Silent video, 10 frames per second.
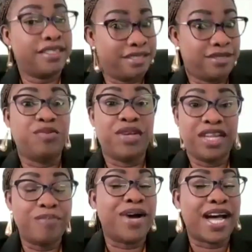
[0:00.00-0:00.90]
It's
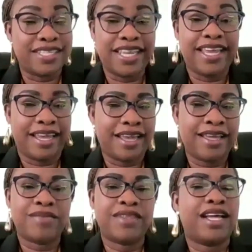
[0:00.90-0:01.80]
really bad
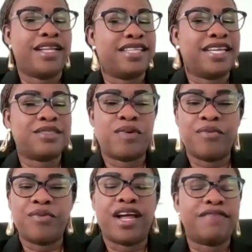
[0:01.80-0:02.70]
here. And that's
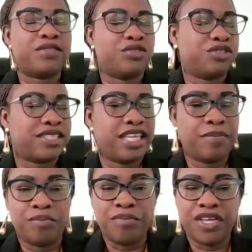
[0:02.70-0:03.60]
why we have to just
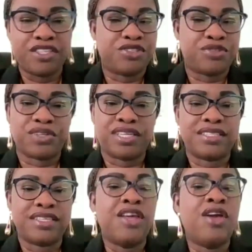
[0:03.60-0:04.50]
keep making sure
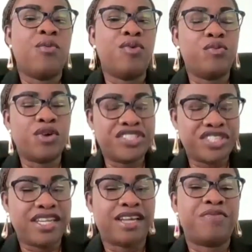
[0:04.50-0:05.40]
that we're
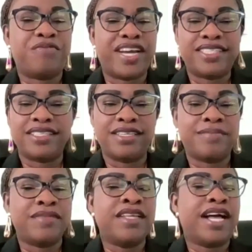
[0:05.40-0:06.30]
watching and
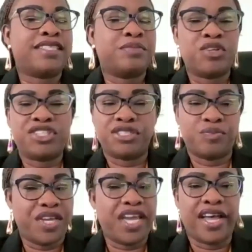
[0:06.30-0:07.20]
fighting as much
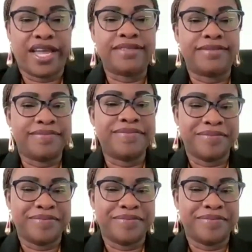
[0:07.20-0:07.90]
as we can.